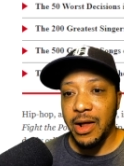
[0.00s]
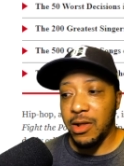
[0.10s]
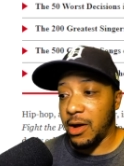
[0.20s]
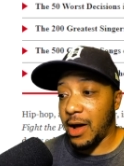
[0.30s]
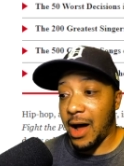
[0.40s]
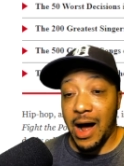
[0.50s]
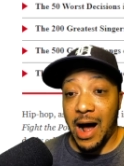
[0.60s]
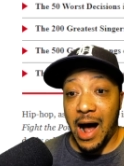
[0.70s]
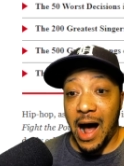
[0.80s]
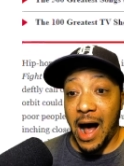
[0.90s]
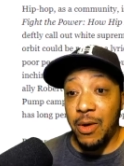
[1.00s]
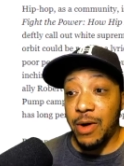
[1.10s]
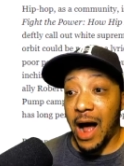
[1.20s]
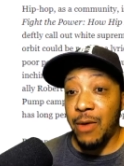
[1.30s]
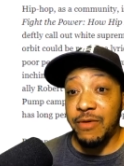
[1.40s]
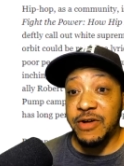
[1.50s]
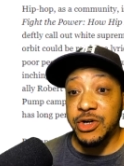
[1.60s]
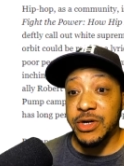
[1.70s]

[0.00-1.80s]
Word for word: Look, I would I would venture